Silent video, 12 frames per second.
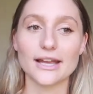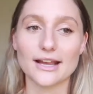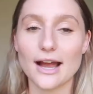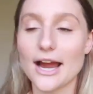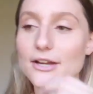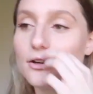
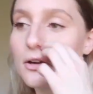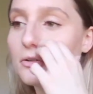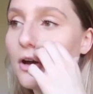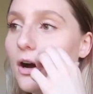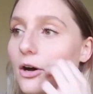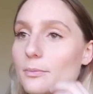Like I know
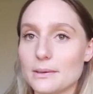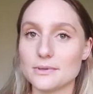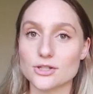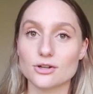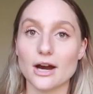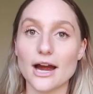not all
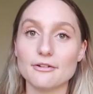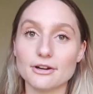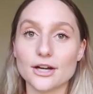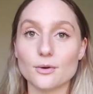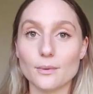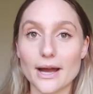babies cry
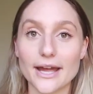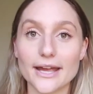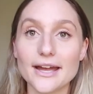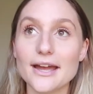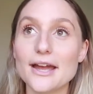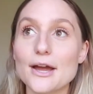right
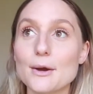away,